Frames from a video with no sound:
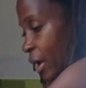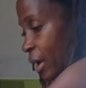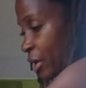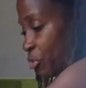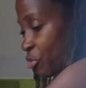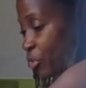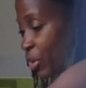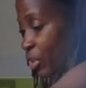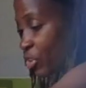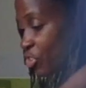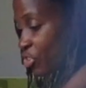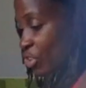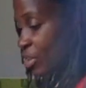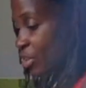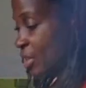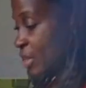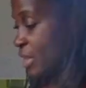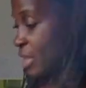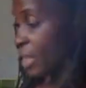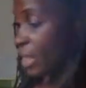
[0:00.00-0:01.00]

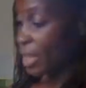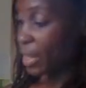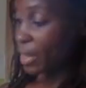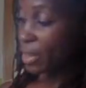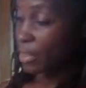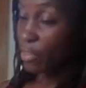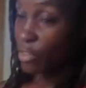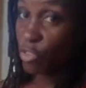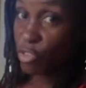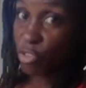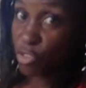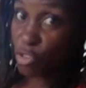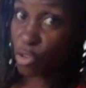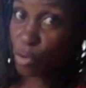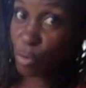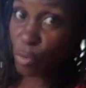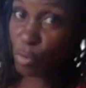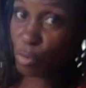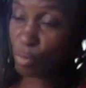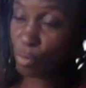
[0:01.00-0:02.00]
hydration, and this is
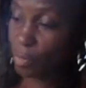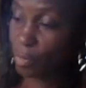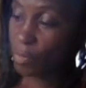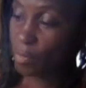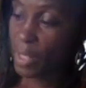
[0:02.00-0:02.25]
two,